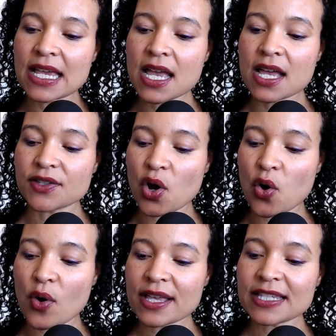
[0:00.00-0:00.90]
So
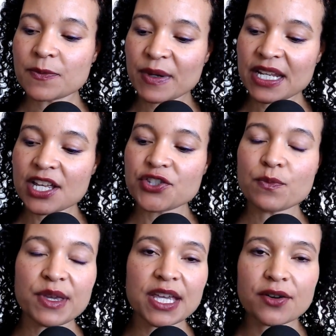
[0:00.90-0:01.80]
spinach,
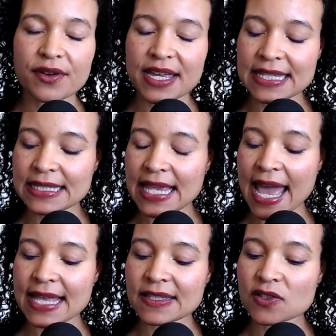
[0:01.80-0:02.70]
beet greens,
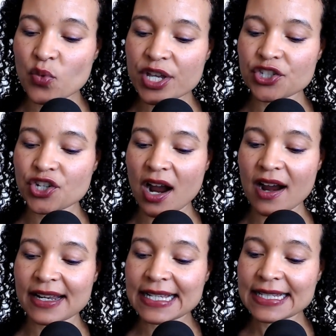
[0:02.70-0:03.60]
and Swiss chard.
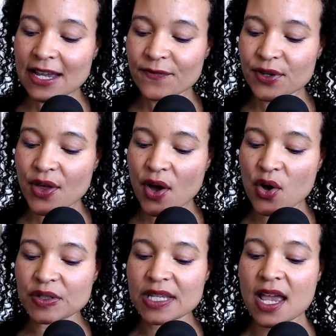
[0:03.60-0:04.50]
Except for
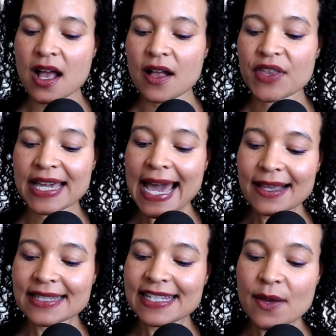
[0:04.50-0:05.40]
those, the
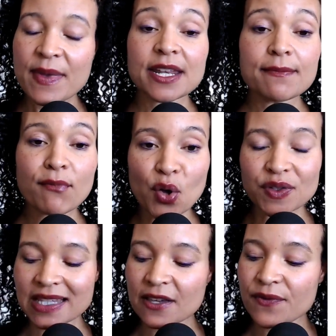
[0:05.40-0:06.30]
calcium in most
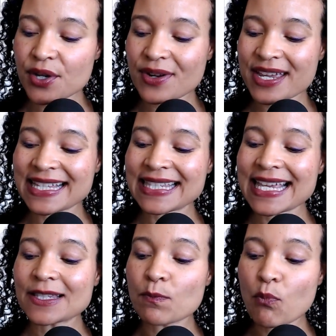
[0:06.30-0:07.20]
leafy greens
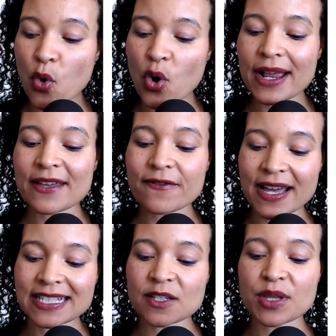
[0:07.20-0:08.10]
is more
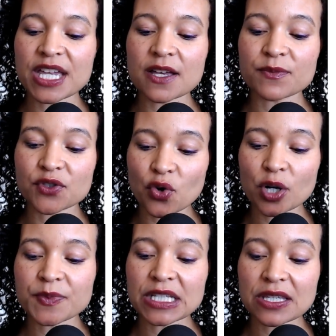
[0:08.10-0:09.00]
effectively
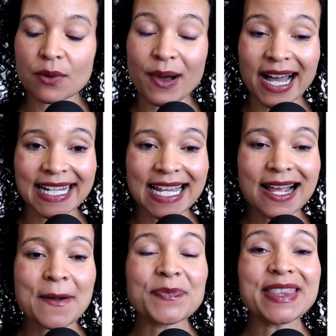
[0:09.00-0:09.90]
absorbed into the body
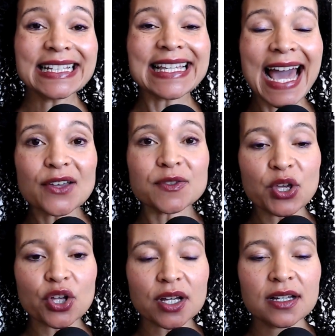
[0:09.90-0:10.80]
than cow's
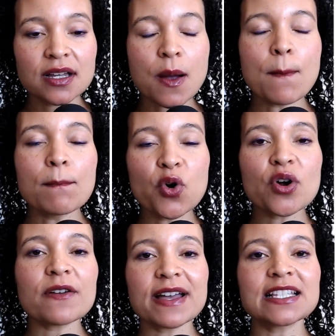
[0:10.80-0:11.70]
milk. More
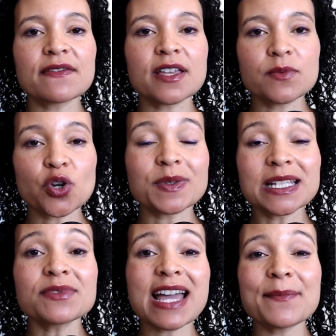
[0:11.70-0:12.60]
effectively absorbed,
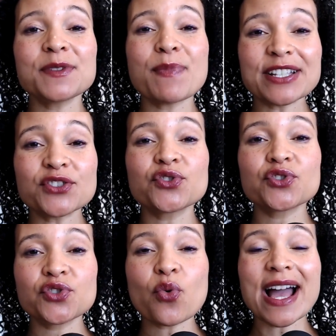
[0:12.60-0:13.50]
sometimes by
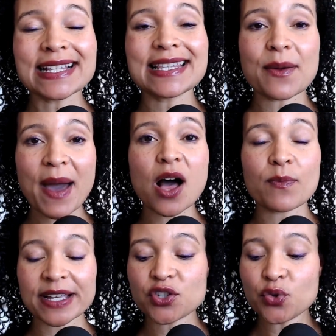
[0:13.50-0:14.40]
twice the amount, by
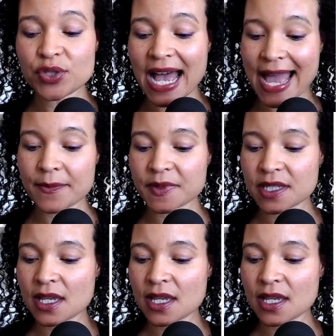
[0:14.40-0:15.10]
2 times.